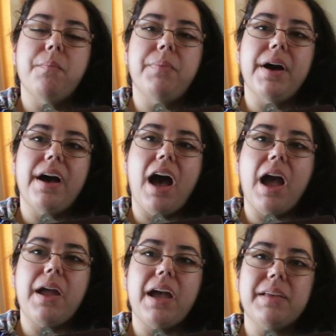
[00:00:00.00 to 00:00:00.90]
but
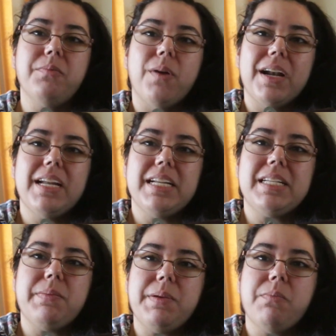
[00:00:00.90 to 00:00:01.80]
I wanted it
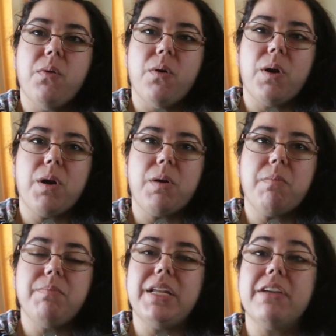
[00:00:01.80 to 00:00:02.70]
to be more
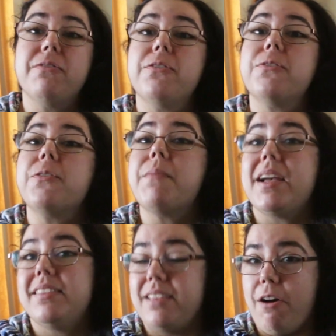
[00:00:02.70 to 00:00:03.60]
meaningful for
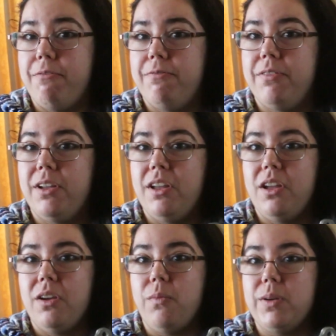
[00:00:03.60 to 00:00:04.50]
myself,
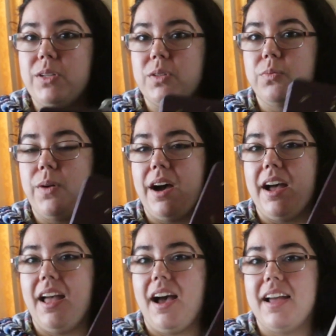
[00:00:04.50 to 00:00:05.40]
which is
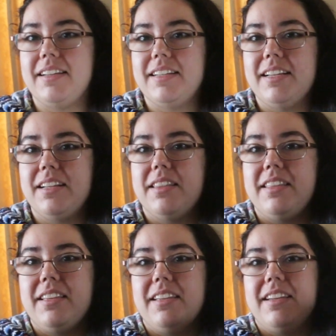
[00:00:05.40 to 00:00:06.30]
why I did
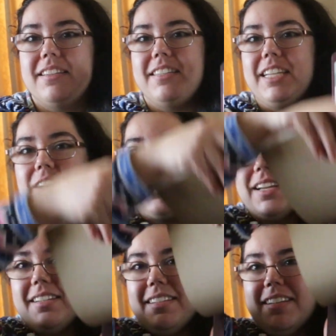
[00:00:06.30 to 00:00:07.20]
the
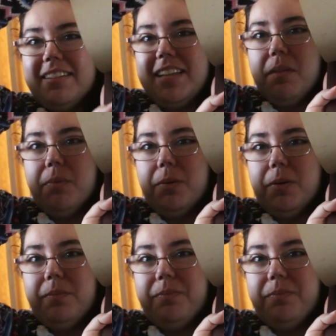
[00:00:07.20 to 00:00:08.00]
secret Deadpool.